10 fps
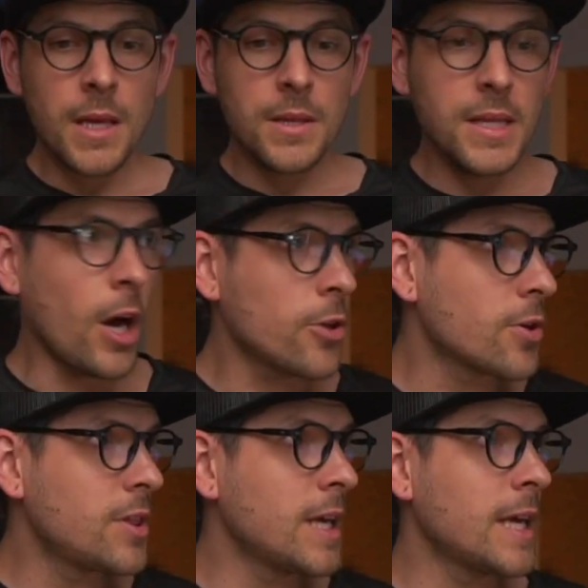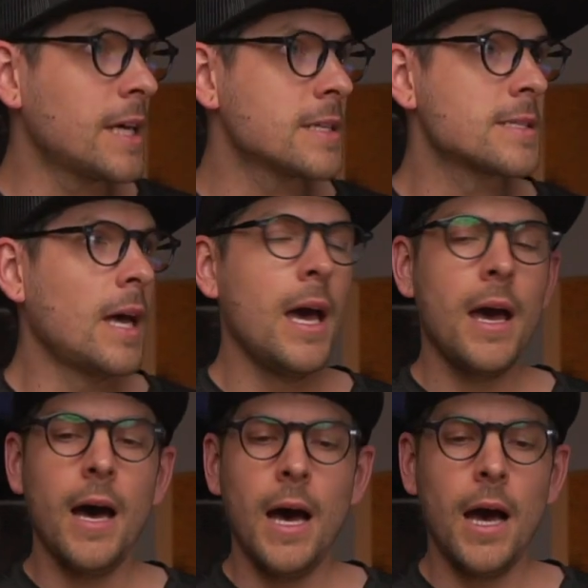the other thing is
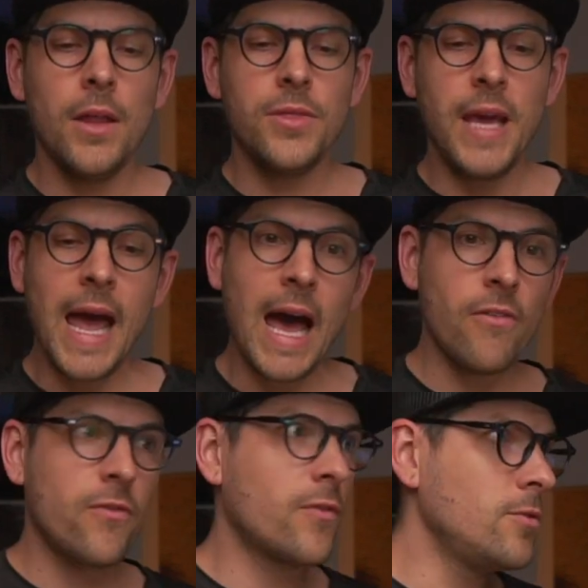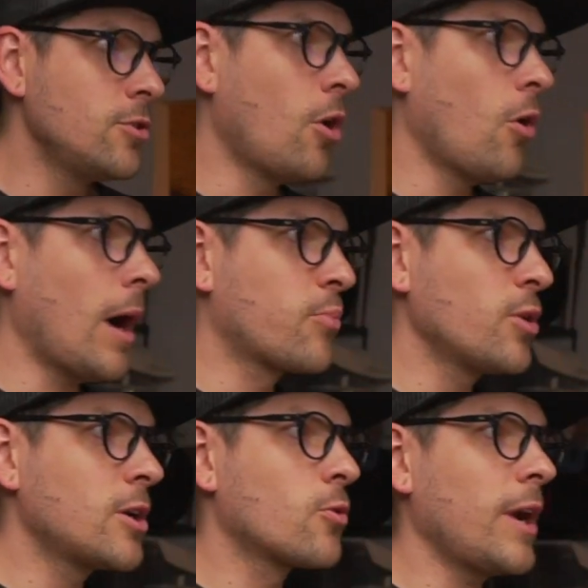uh, they have, you know, a
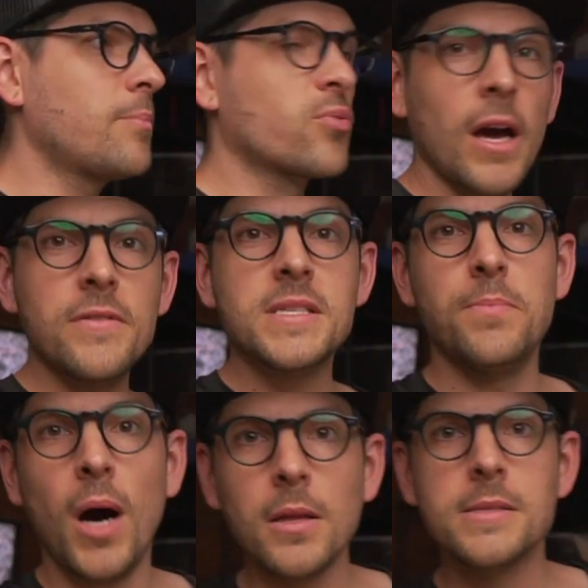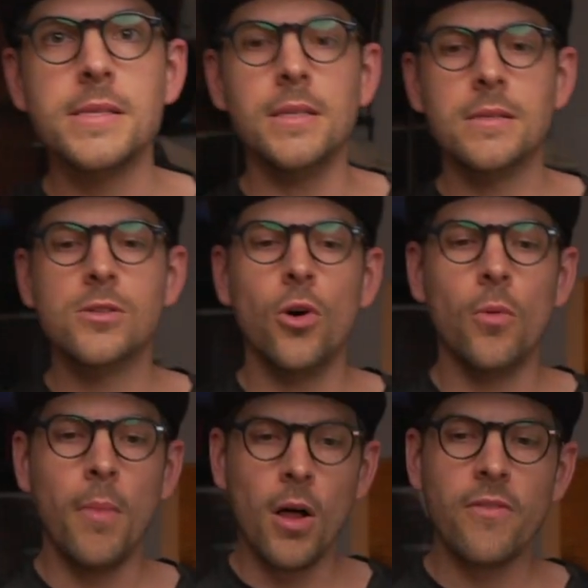pretty great privacy policy. So
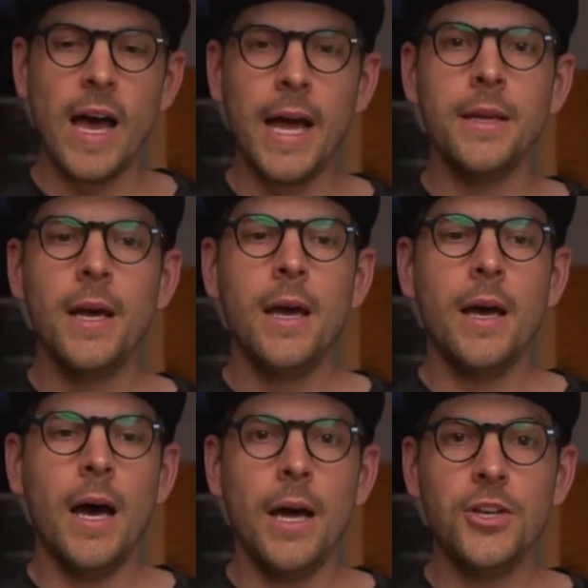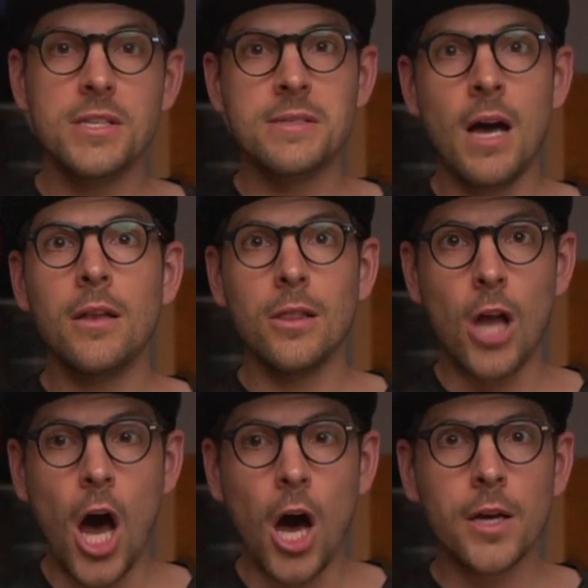Mullvad uh, does not
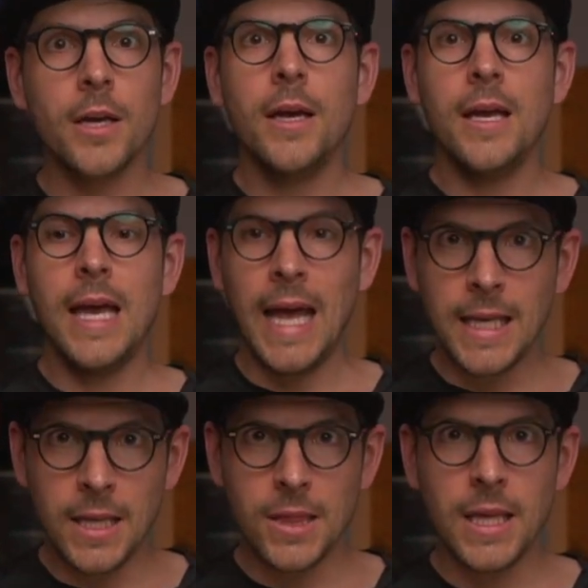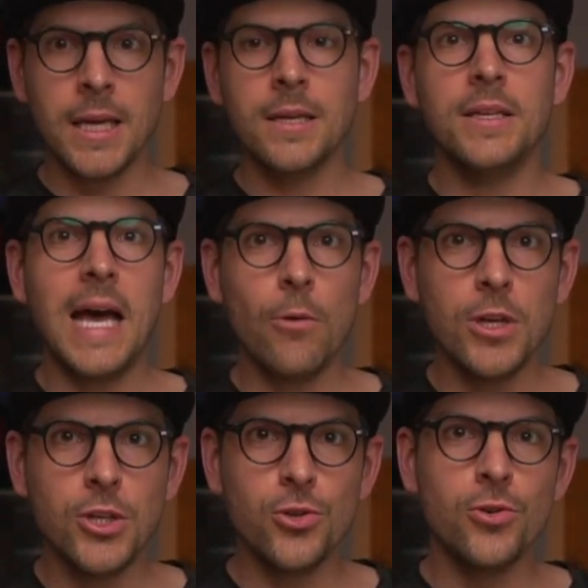log anything that
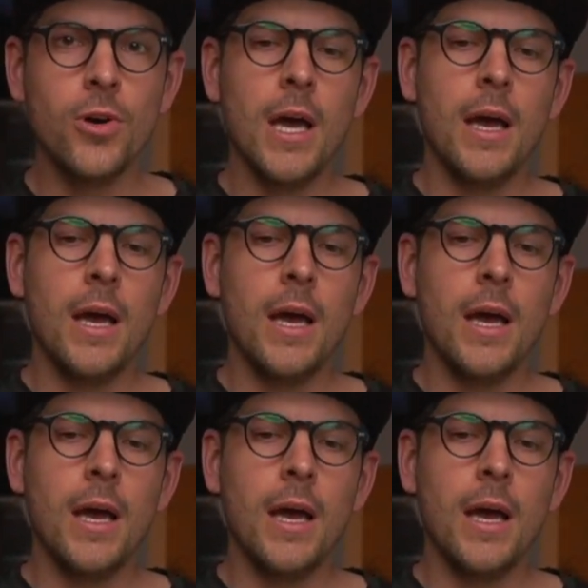we do.